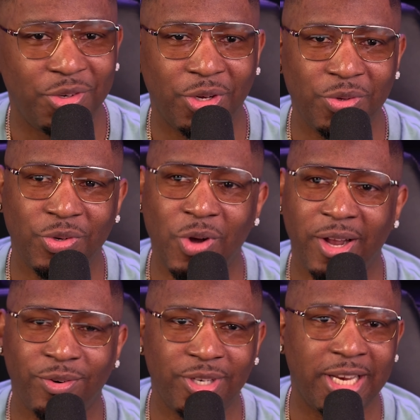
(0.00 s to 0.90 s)
You know, you
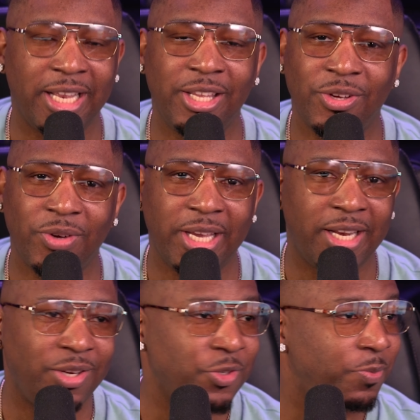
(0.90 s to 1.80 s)
go out on a date and you don't
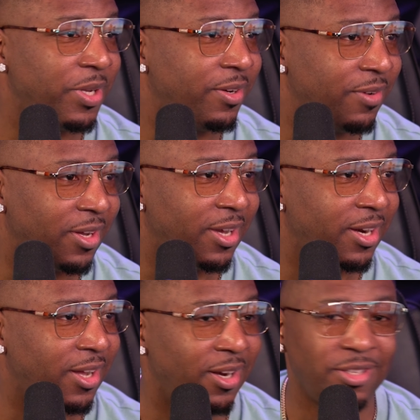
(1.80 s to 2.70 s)
hit it, you spend a
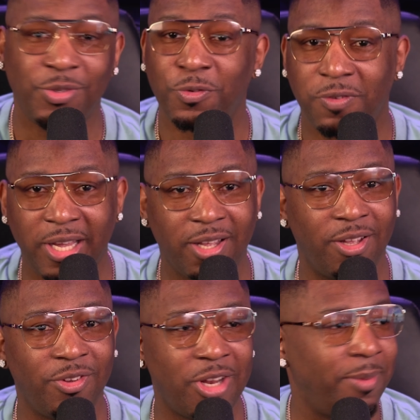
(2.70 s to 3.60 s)
hundred dollars, you
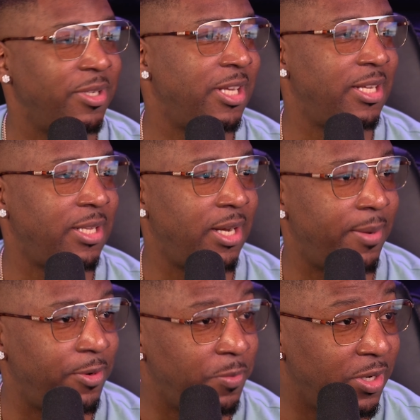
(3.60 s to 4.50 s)
fail. You know how many times that
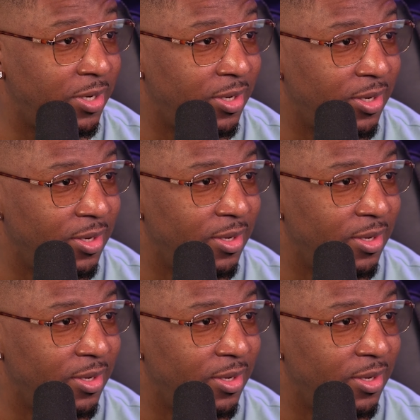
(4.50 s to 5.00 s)
happened to me?